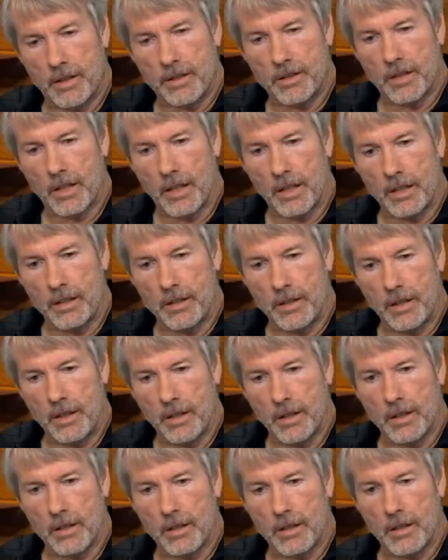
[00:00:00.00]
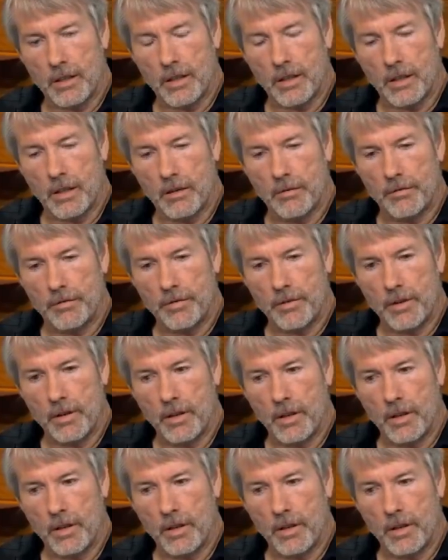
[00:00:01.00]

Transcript: this idea of